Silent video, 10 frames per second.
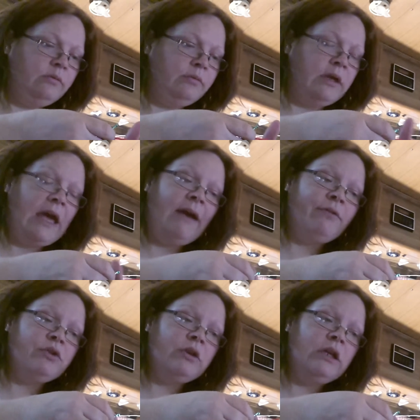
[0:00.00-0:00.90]
But
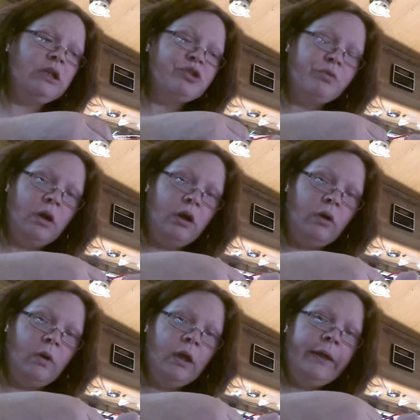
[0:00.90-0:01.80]
after each row,